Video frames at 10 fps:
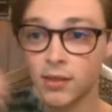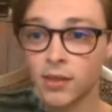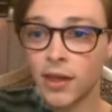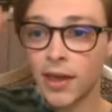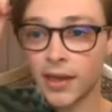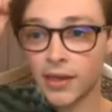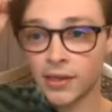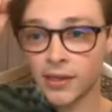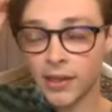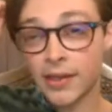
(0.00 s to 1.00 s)
And
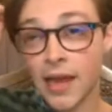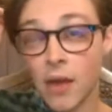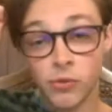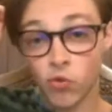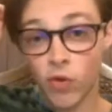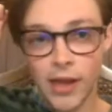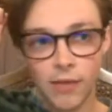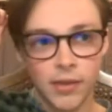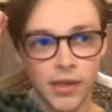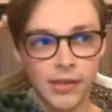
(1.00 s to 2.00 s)
that was
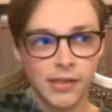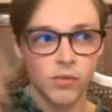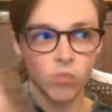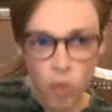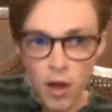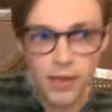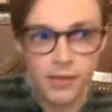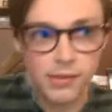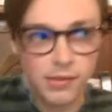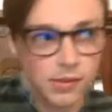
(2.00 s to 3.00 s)
great, because it
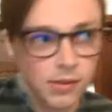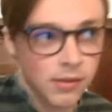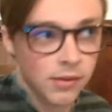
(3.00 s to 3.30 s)
was